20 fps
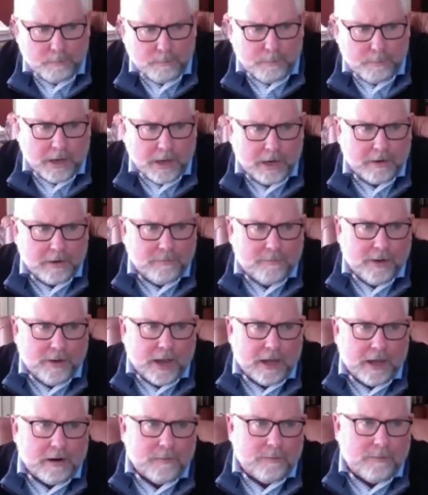big
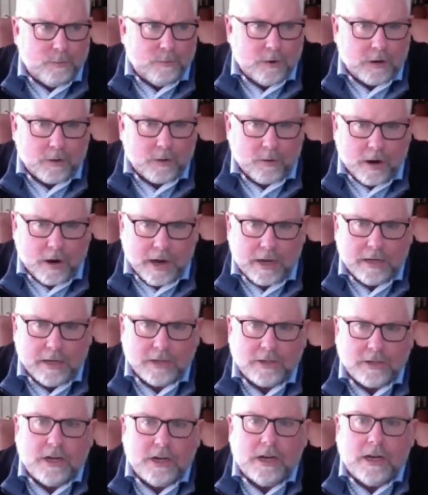fan of what Greg
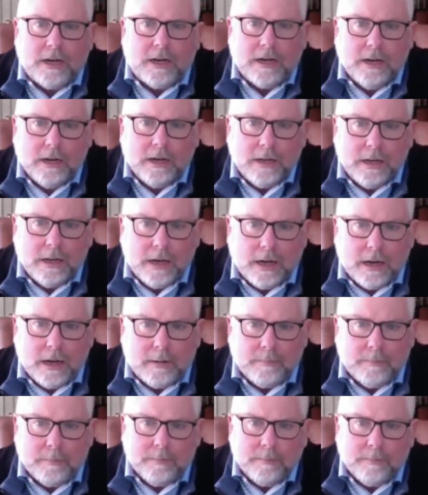has done,
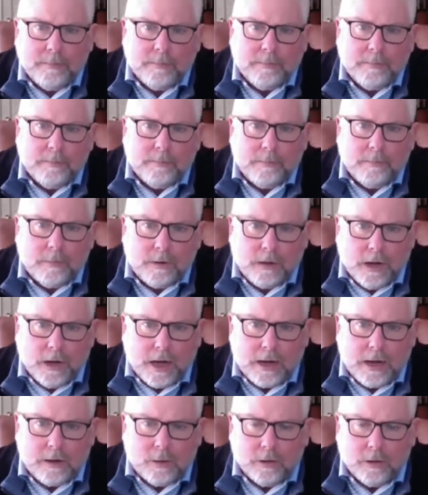
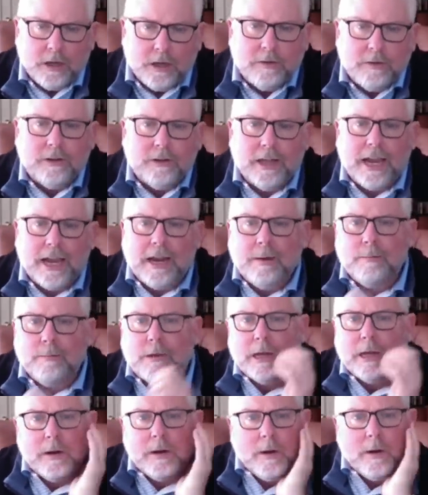not only of late,
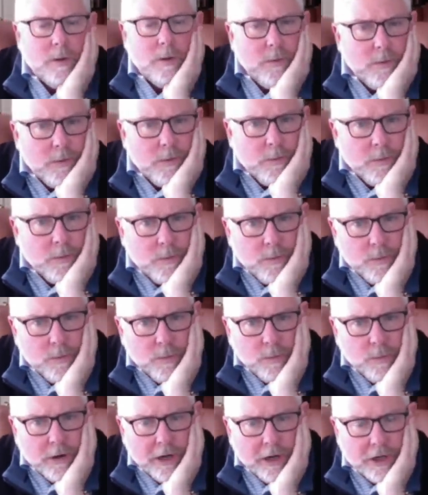but
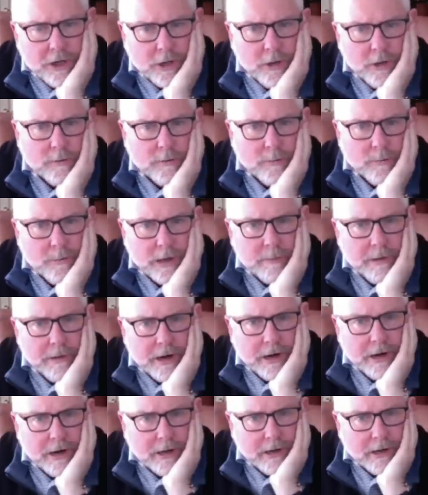when he took over
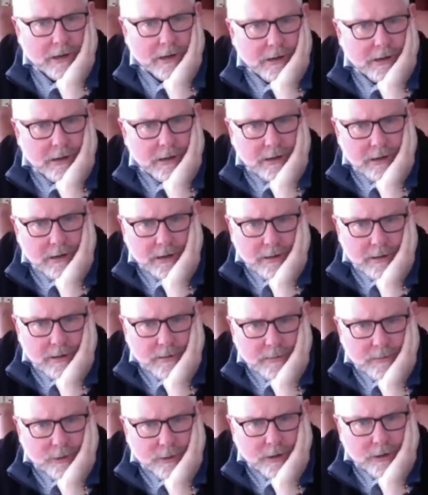Mid-American
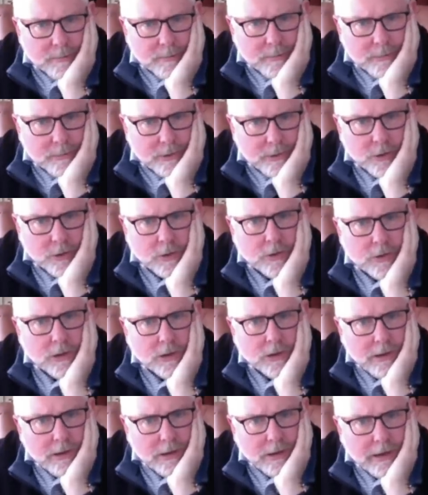from
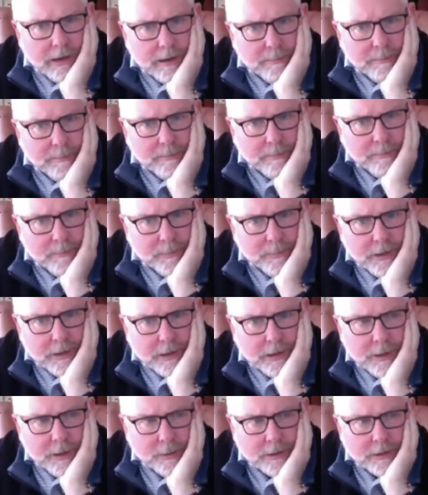Sokol,
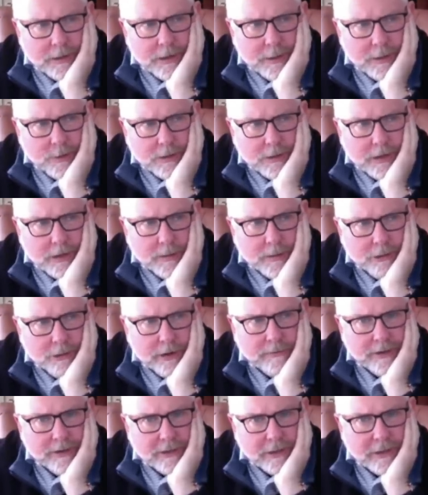and he was there
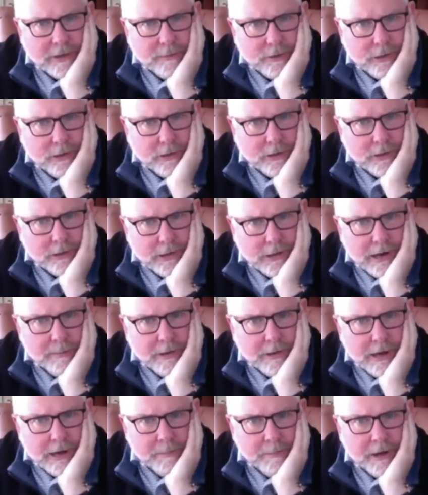previously for a long time.
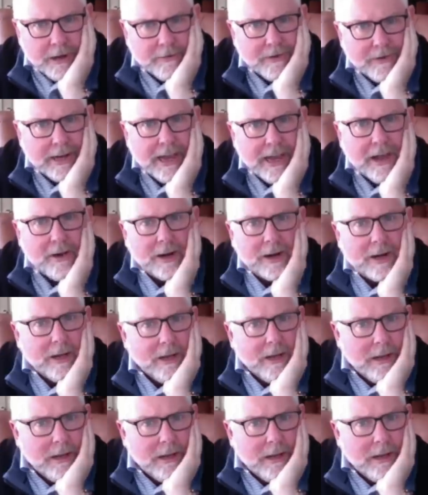He came out of accounting.